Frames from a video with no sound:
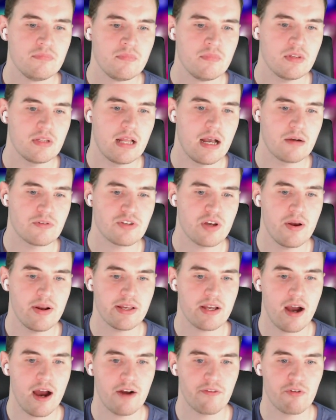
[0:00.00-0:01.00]
Now, Tony
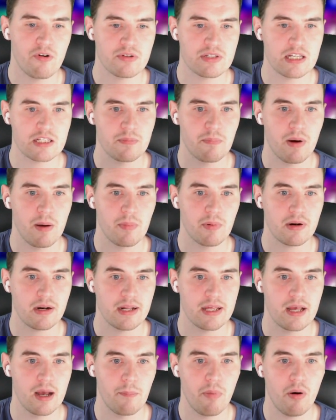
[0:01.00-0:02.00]
Khan, of course, had to
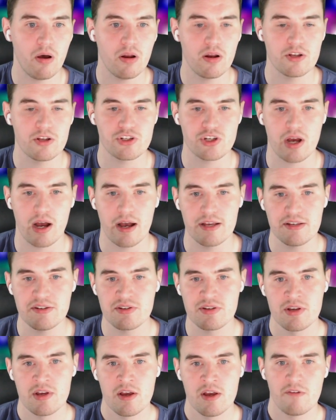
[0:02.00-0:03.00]
publicly
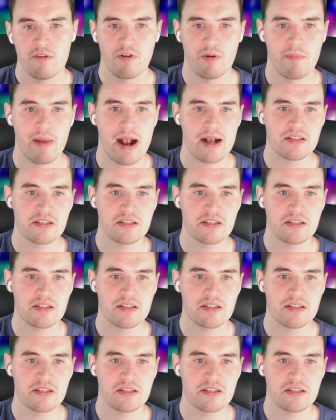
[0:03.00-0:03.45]
apologize for Max